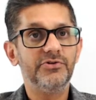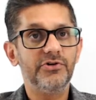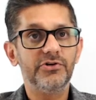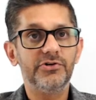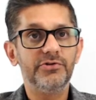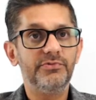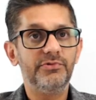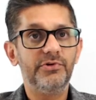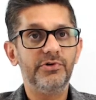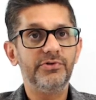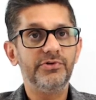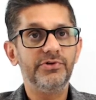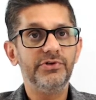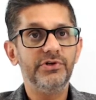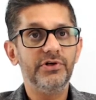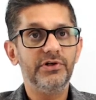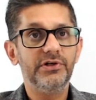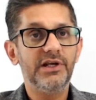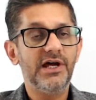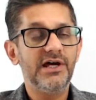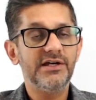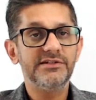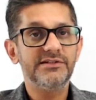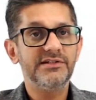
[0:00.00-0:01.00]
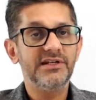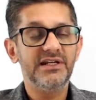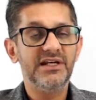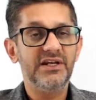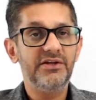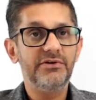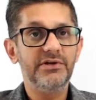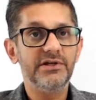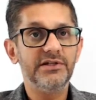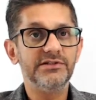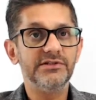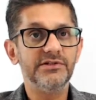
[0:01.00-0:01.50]
about your last
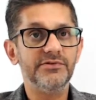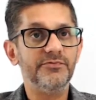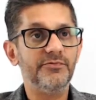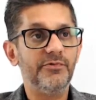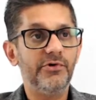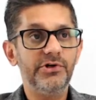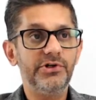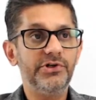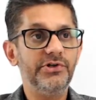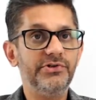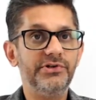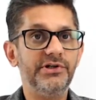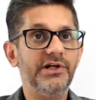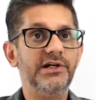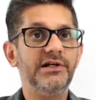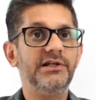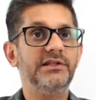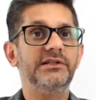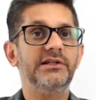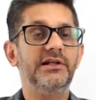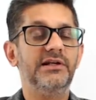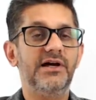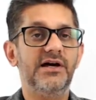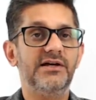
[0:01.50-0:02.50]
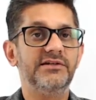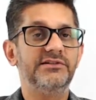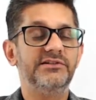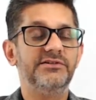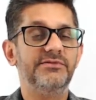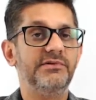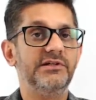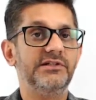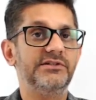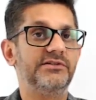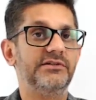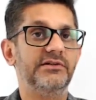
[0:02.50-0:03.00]
education, what you did in the last
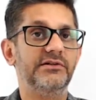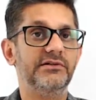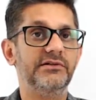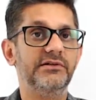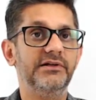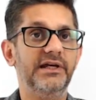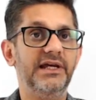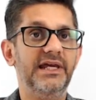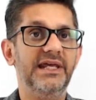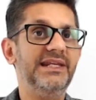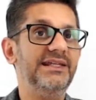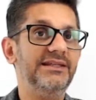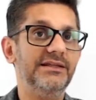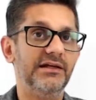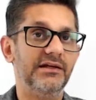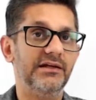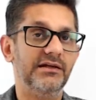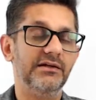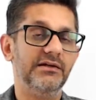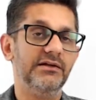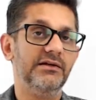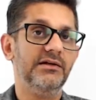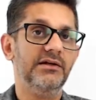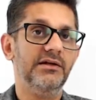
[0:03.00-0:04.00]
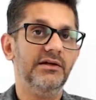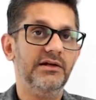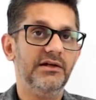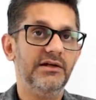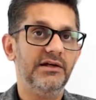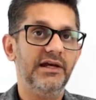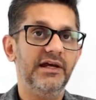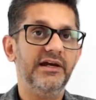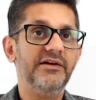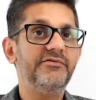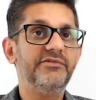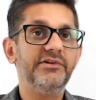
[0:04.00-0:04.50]
semester, anything,
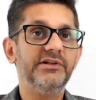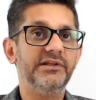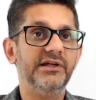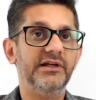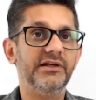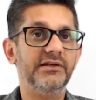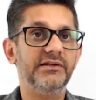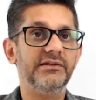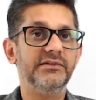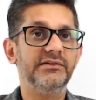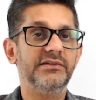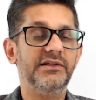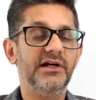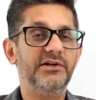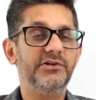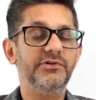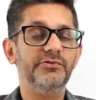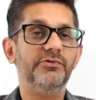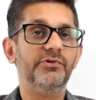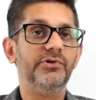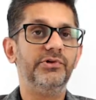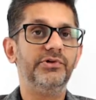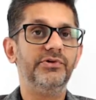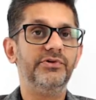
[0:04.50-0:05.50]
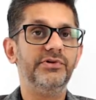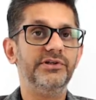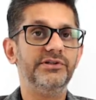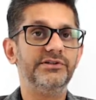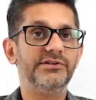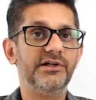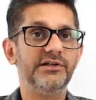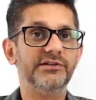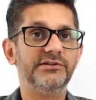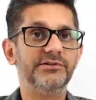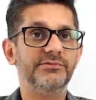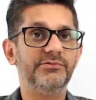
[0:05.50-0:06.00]
everything that you want to
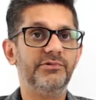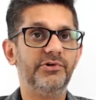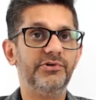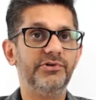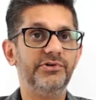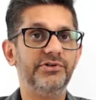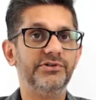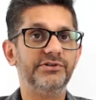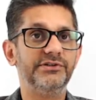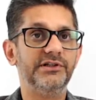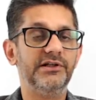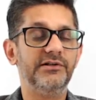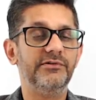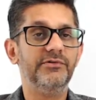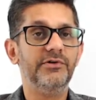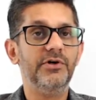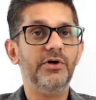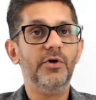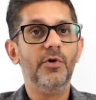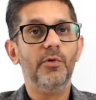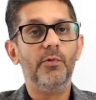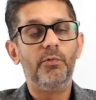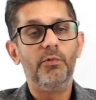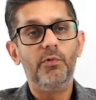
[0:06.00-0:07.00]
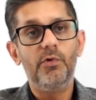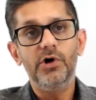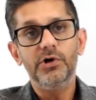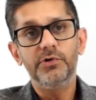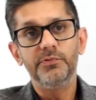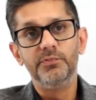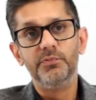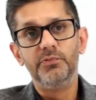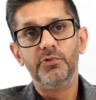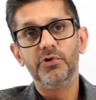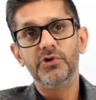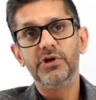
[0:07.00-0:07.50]
discuss about yourself. What
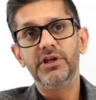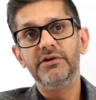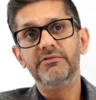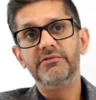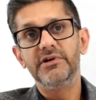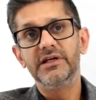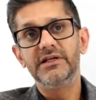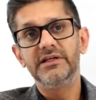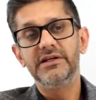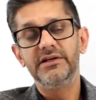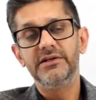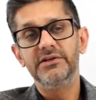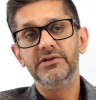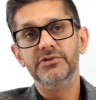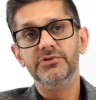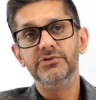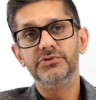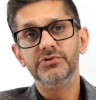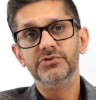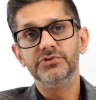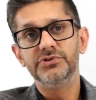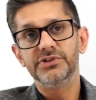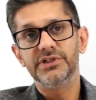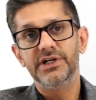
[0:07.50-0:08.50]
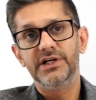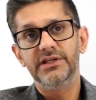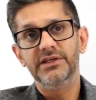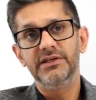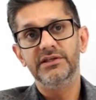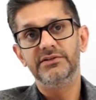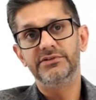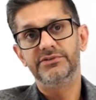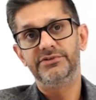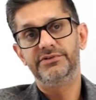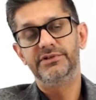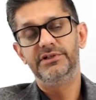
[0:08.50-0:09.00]
motivated you to study in
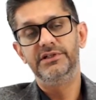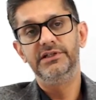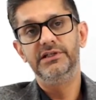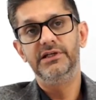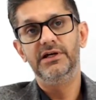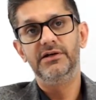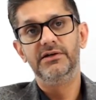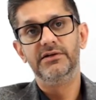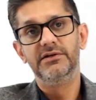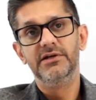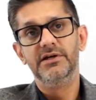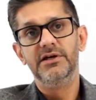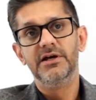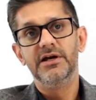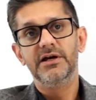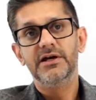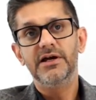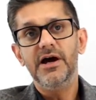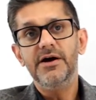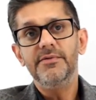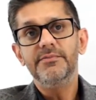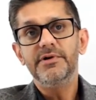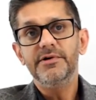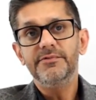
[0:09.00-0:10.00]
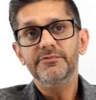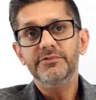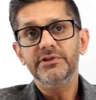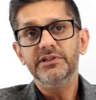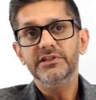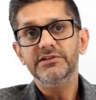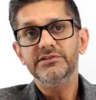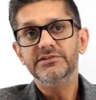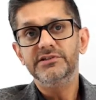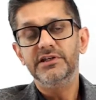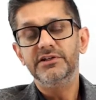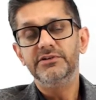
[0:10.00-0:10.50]
Australia? Come up with
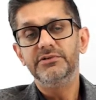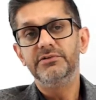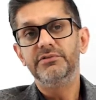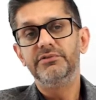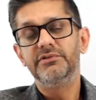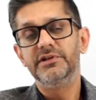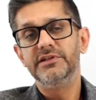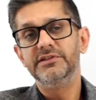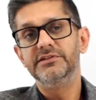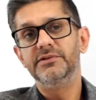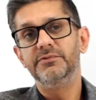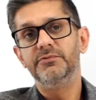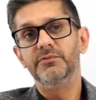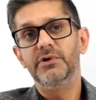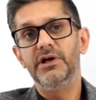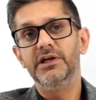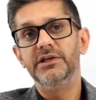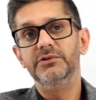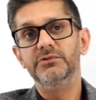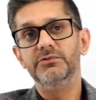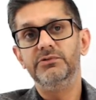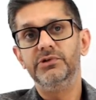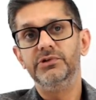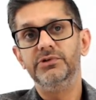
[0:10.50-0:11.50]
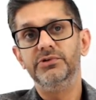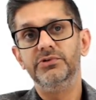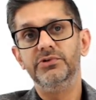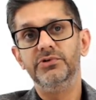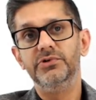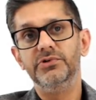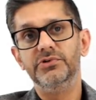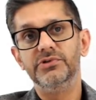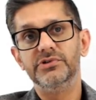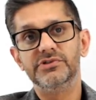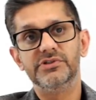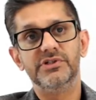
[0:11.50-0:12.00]
a genuine reason why you want to go
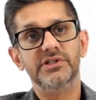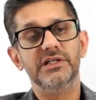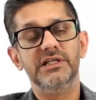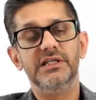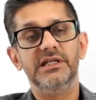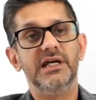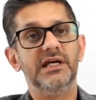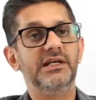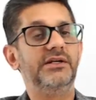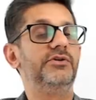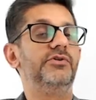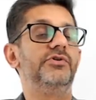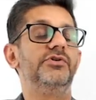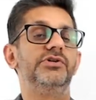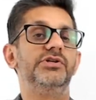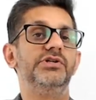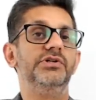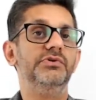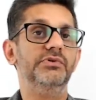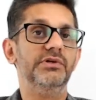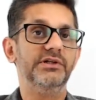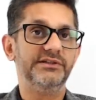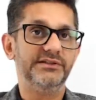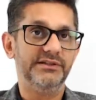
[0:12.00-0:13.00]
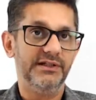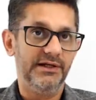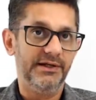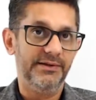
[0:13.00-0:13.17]
to Australia and not USA,